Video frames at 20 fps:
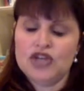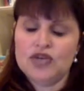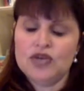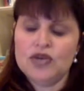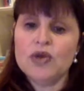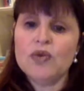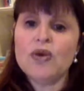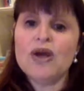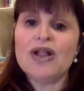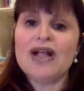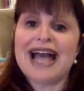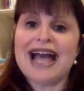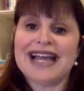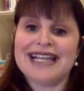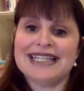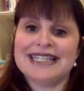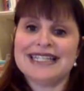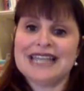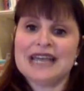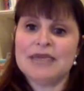doing well
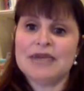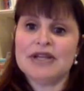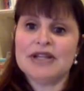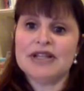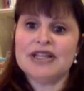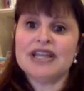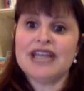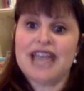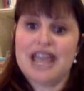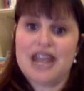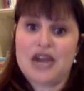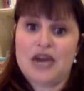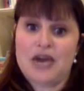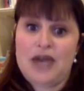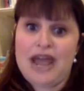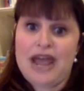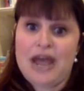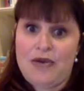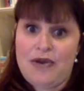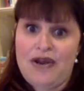academically and are
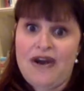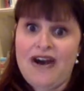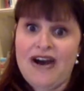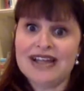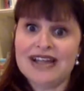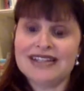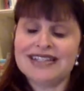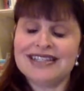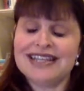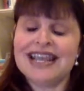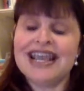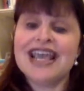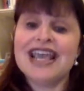now not,